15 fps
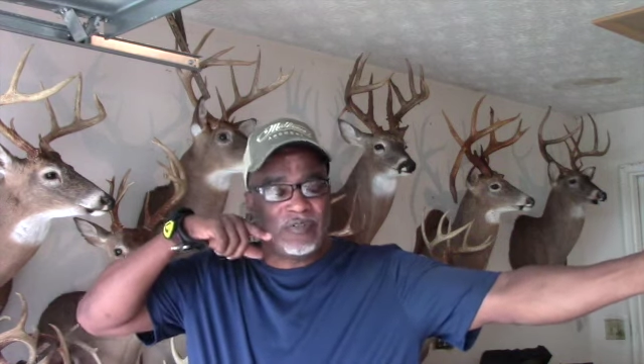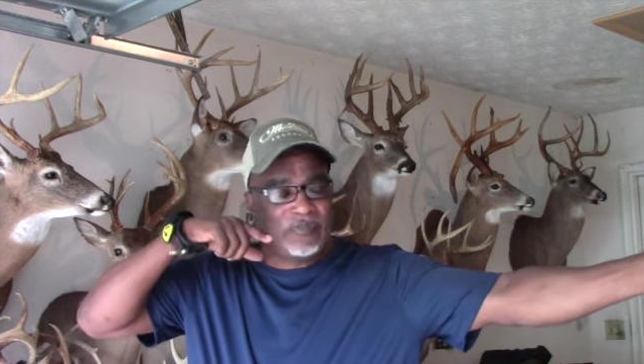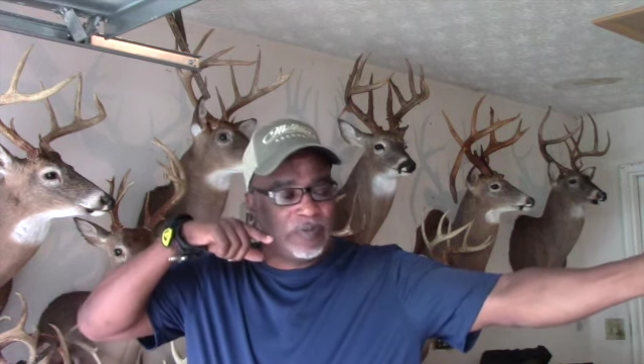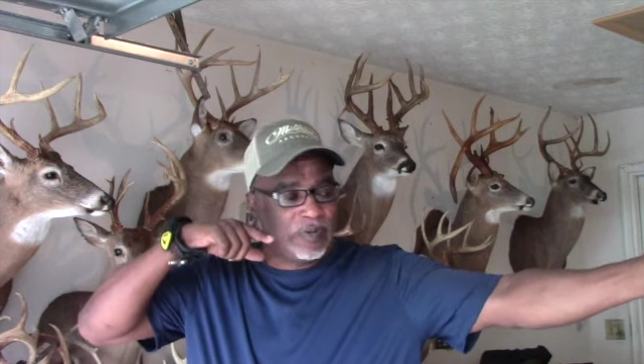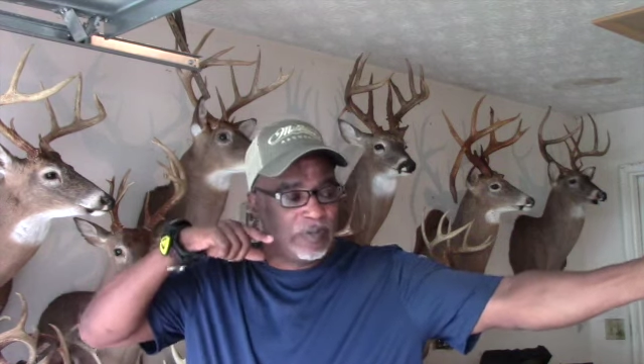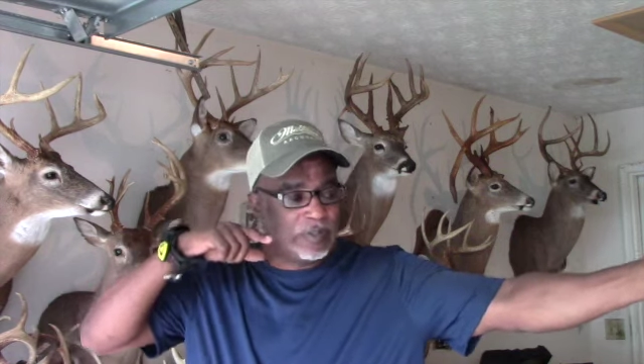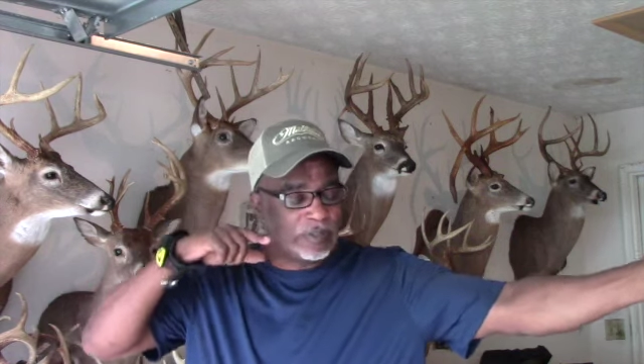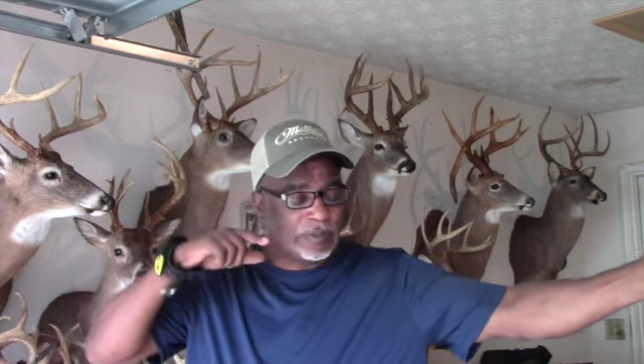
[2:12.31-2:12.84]

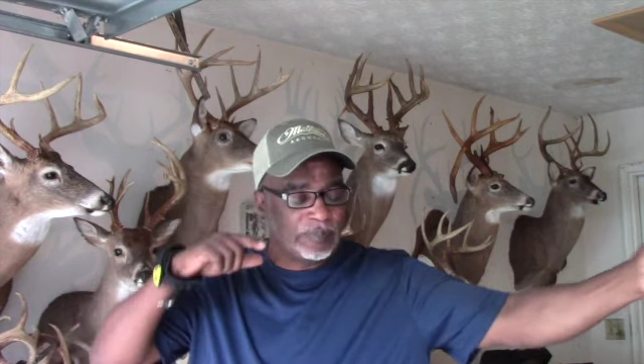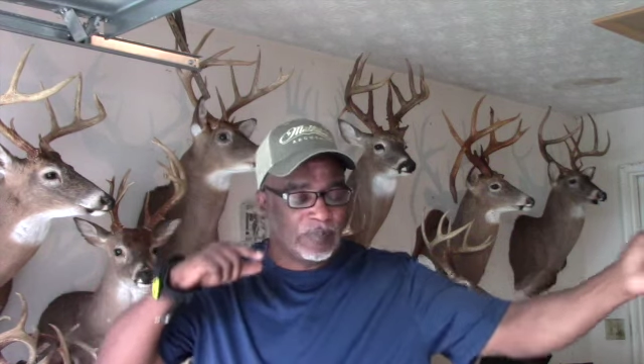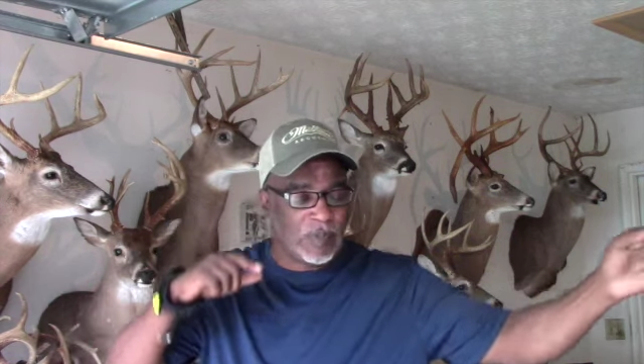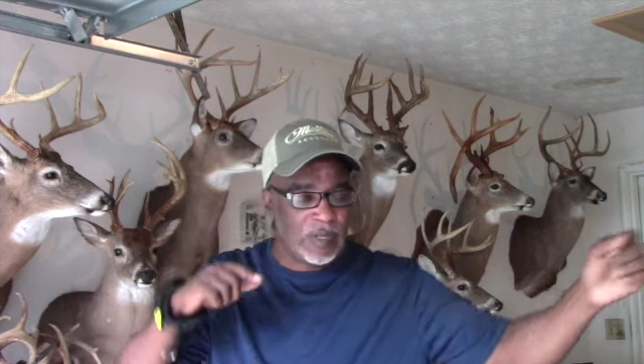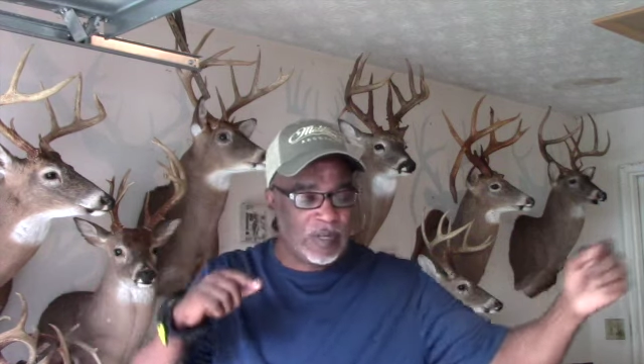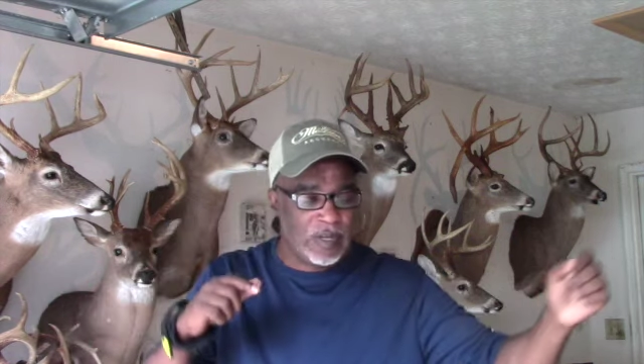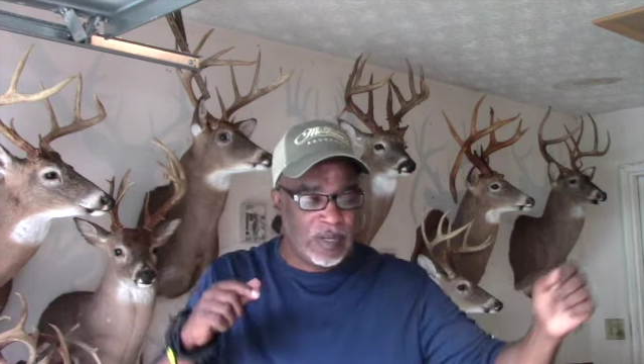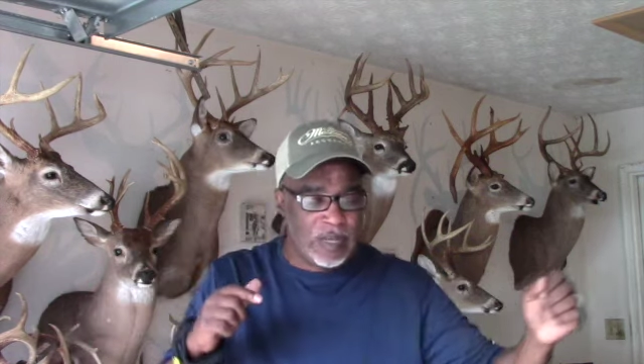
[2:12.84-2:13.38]
fullest.
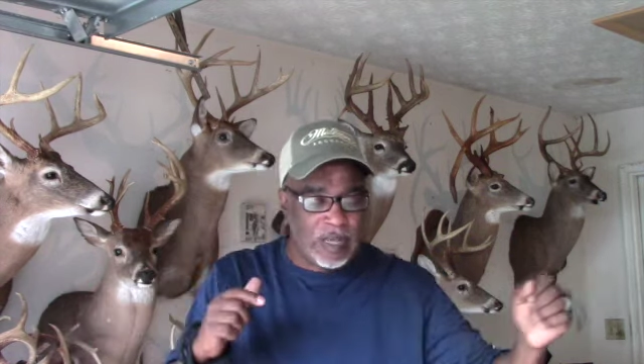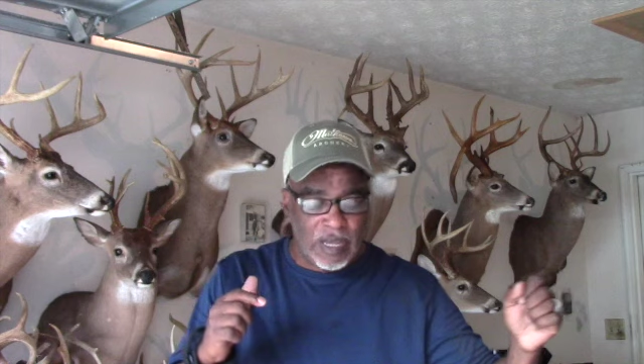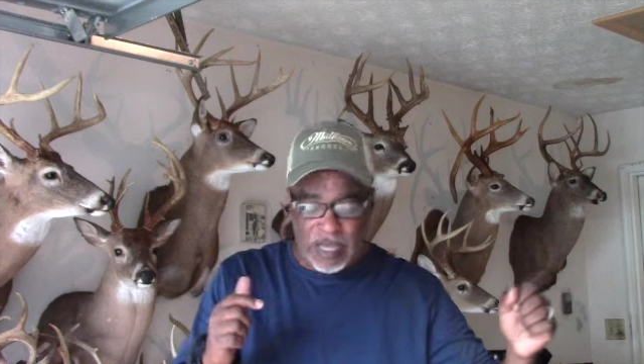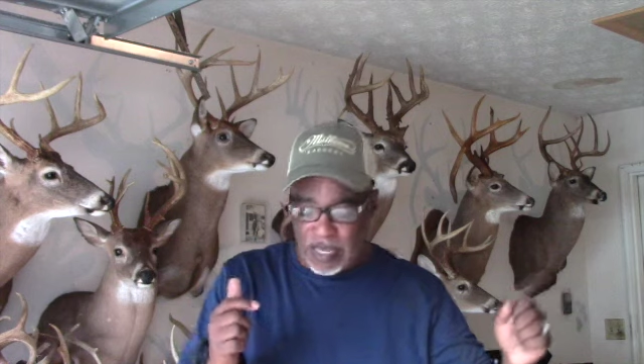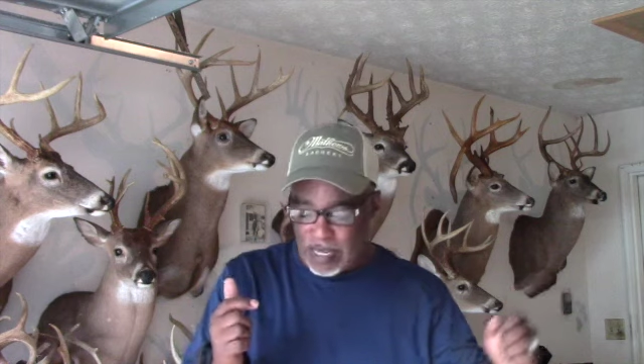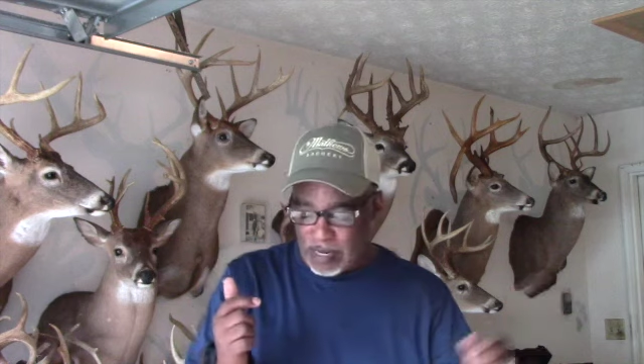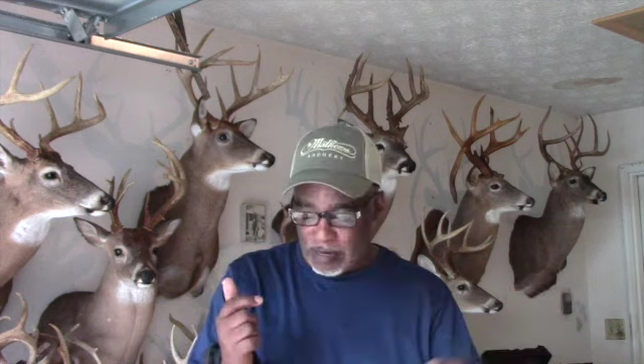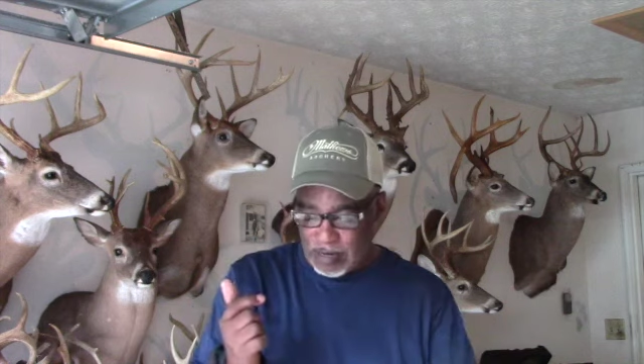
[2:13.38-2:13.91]

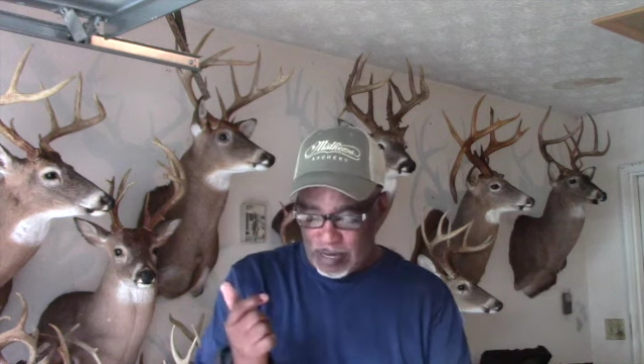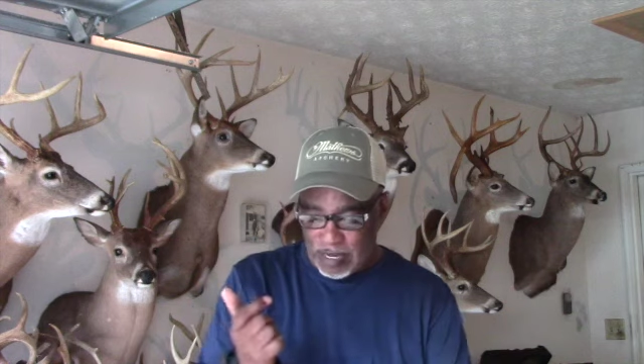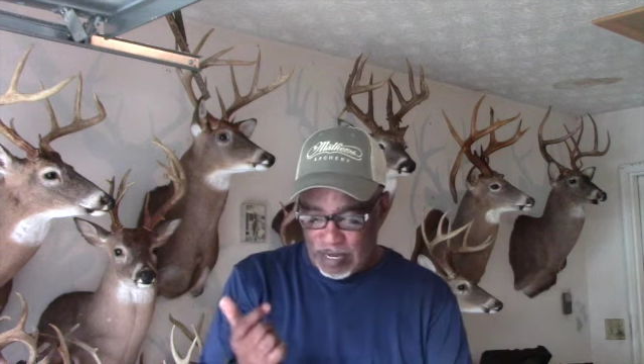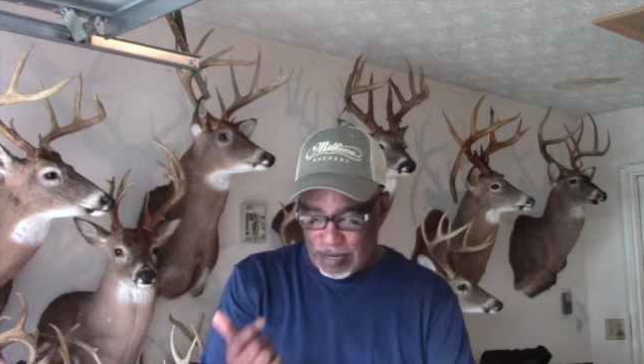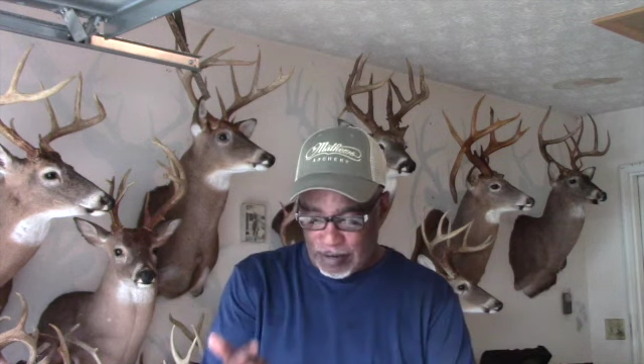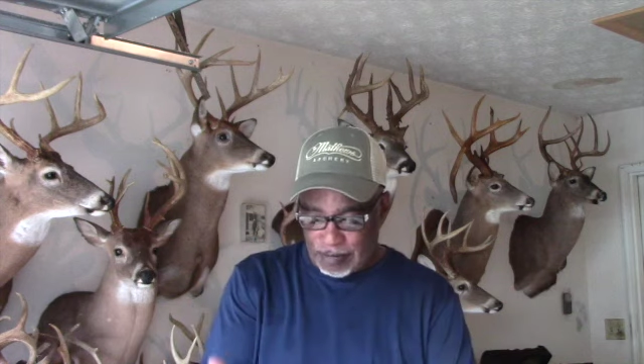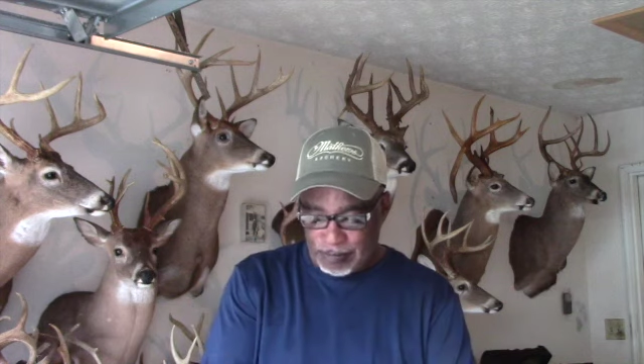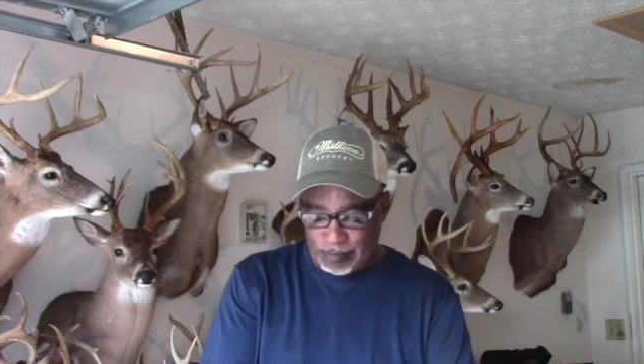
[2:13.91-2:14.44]
And uh,